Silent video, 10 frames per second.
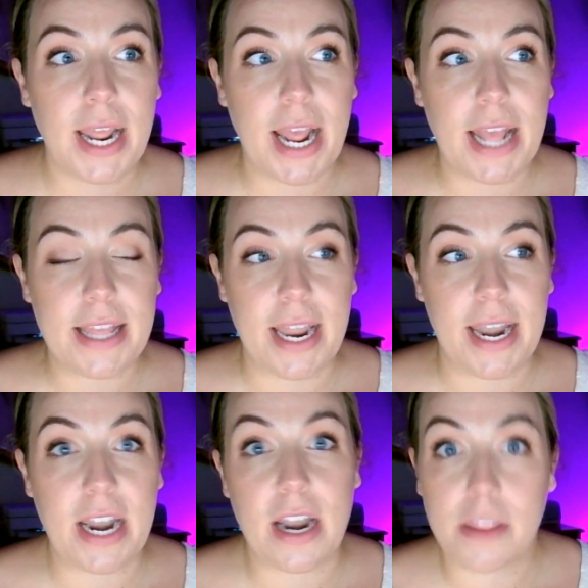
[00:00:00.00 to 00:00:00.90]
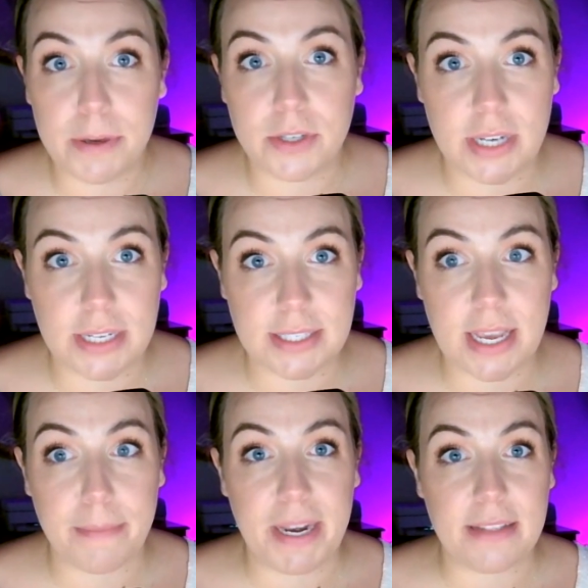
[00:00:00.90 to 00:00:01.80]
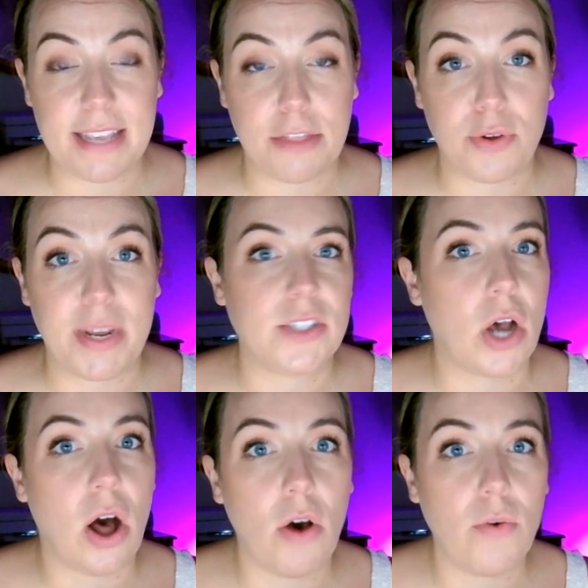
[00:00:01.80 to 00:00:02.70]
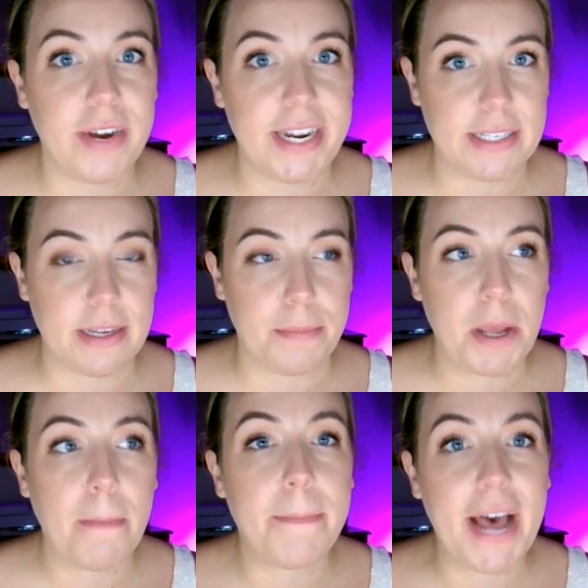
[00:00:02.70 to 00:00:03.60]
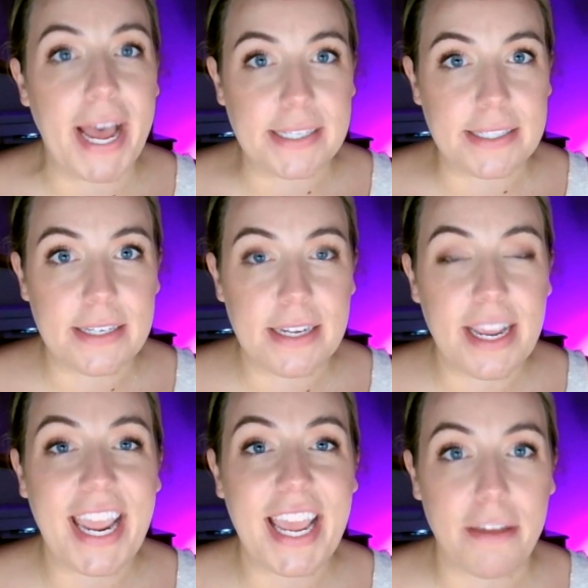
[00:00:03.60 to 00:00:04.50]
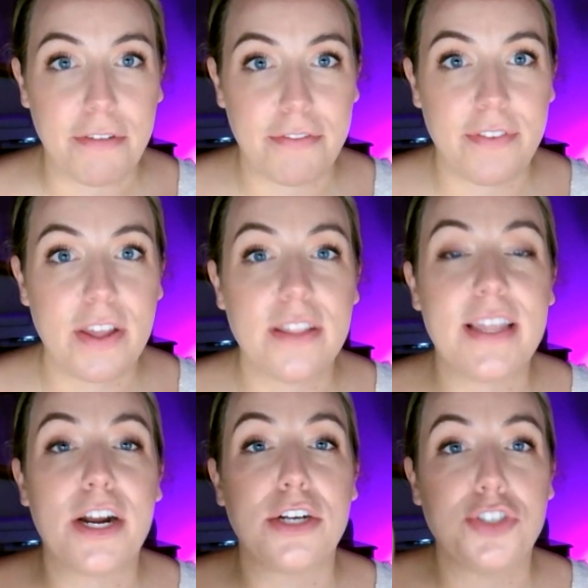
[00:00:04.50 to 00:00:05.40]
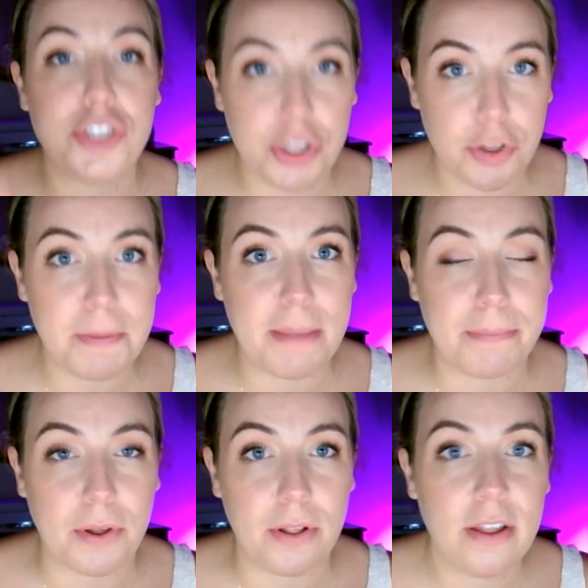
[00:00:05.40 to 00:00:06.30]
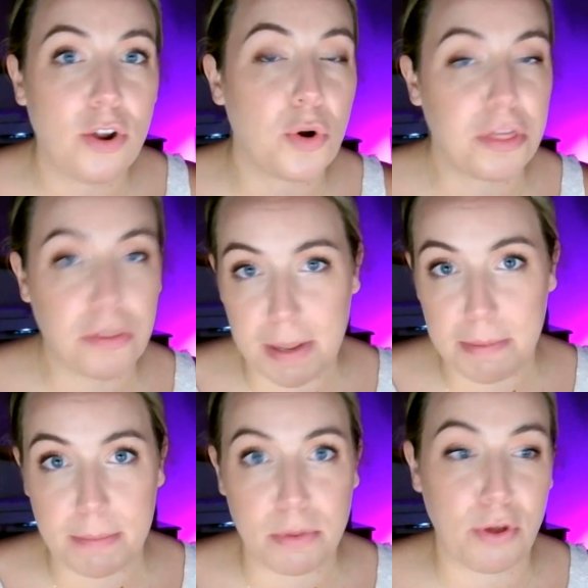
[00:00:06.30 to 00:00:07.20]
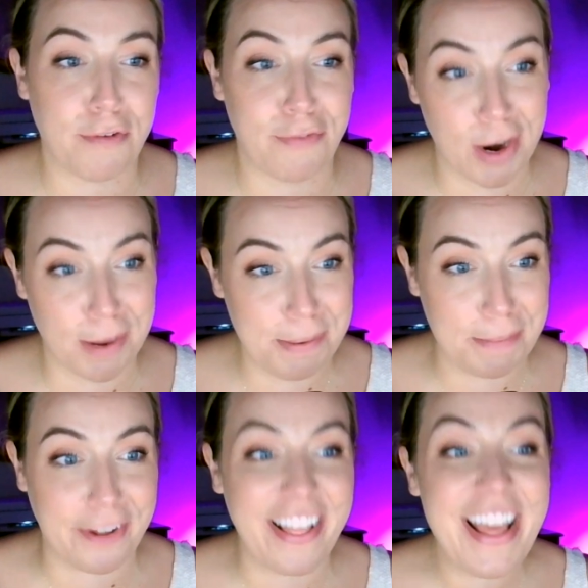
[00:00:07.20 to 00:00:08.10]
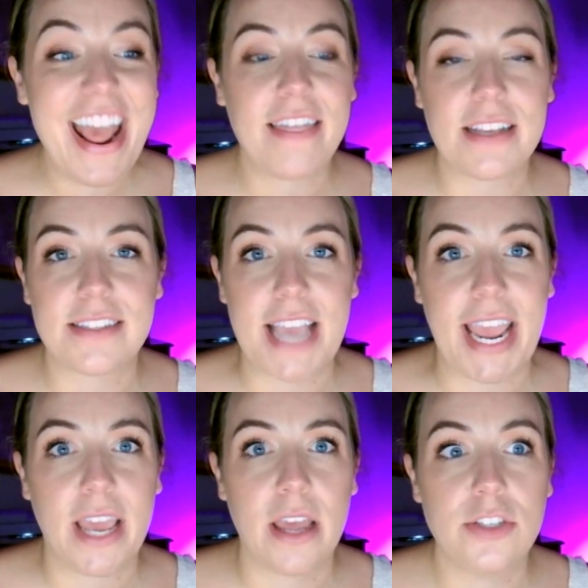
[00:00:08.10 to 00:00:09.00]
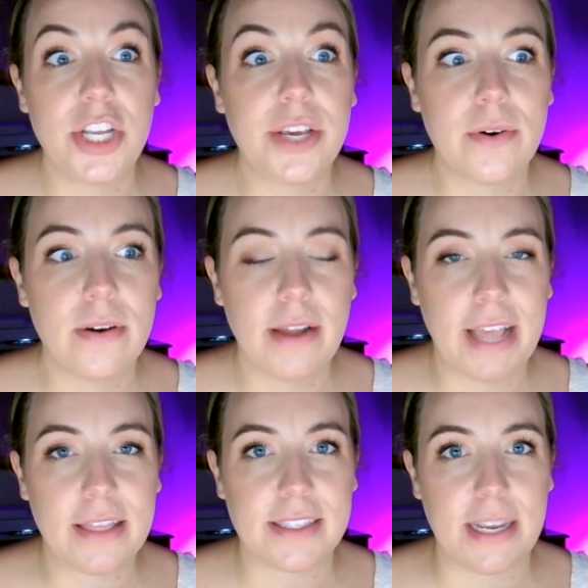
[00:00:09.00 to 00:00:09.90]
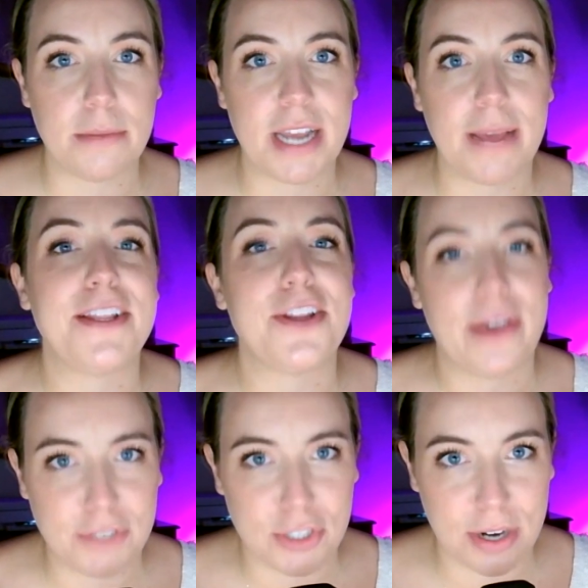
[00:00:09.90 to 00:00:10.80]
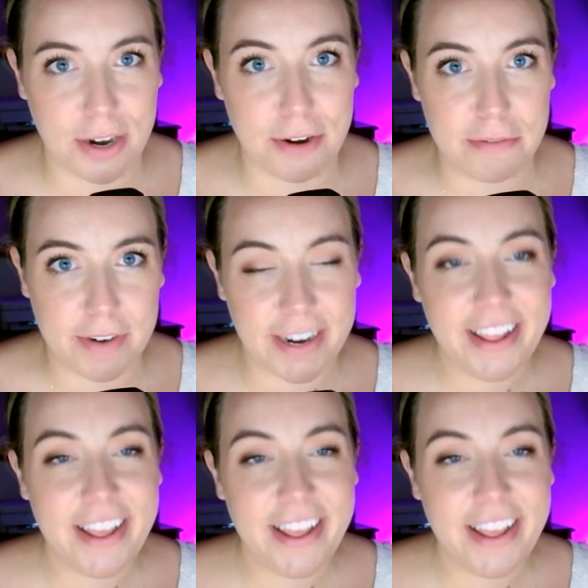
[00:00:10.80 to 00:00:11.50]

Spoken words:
And then another person has to come in and say 3. It's all random. But if there are 2 people or 3 people or 4 people that say 2 at the same time, then you have to start over.